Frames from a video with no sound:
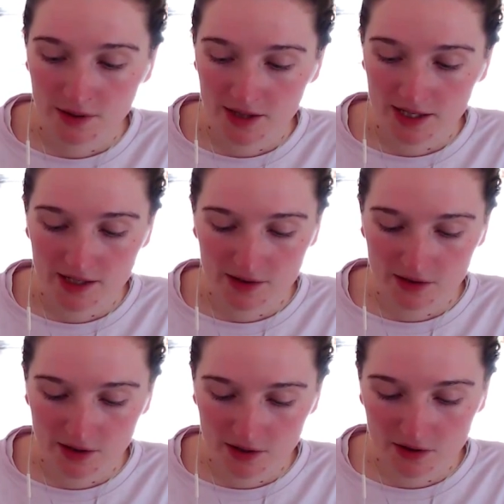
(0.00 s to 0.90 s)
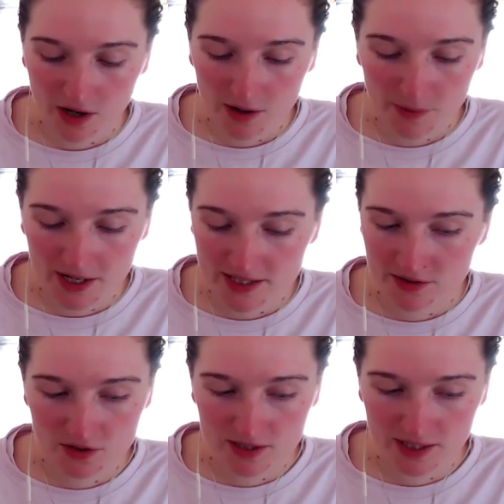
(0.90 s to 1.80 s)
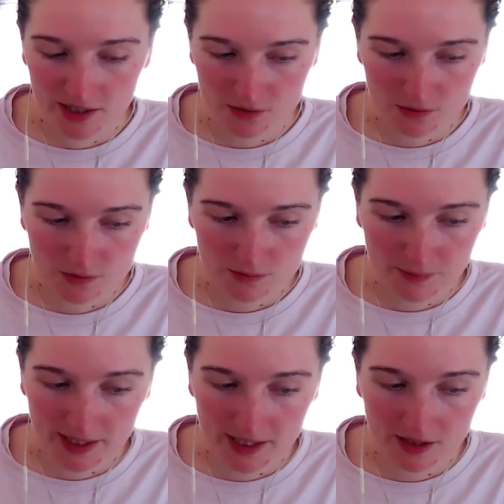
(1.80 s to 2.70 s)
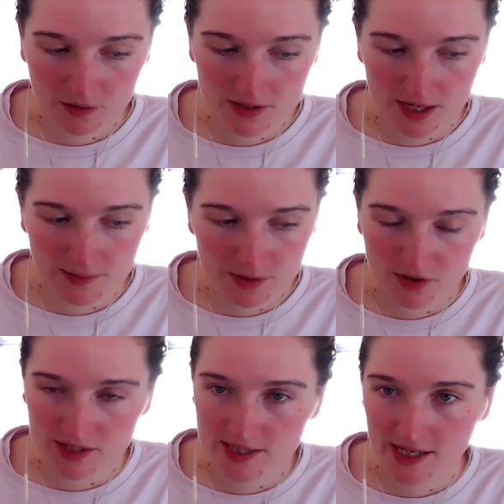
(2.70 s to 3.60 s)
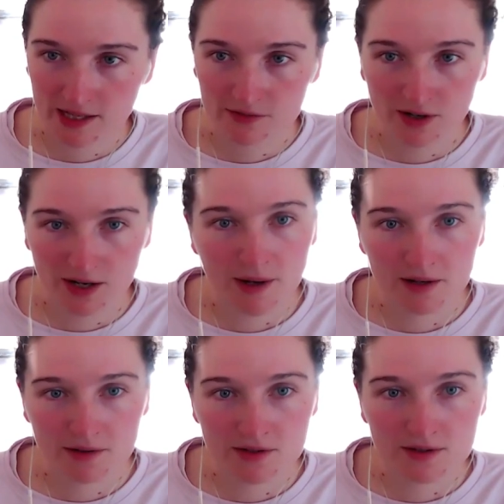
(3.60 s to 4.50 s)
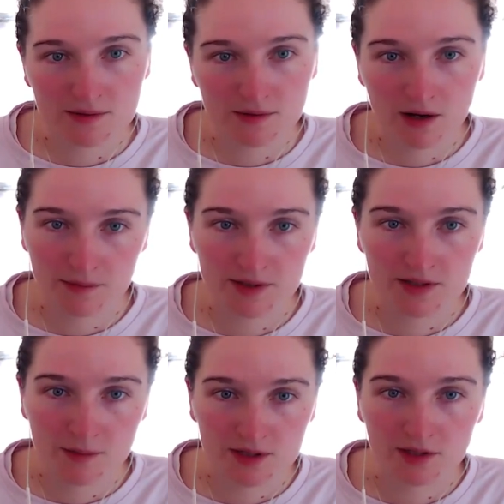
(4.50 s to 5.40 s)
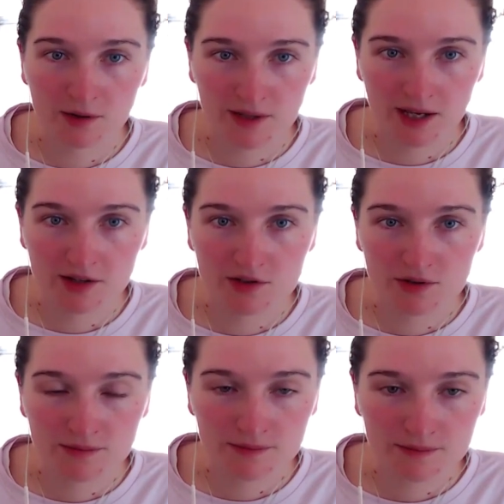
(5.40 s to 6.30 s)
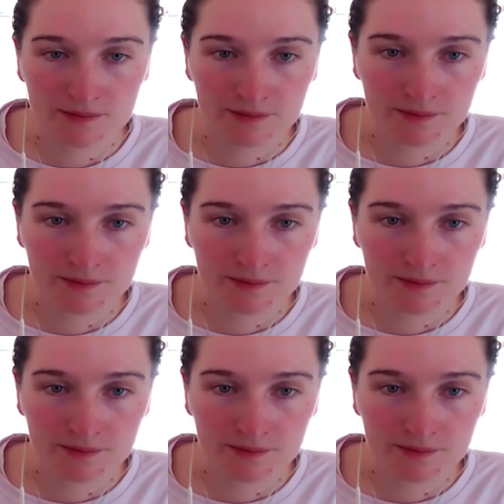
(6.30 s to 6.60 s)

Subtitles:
So I think that the hard part isn't just the actual making the content, but trying to get that right balance in terms of the communication.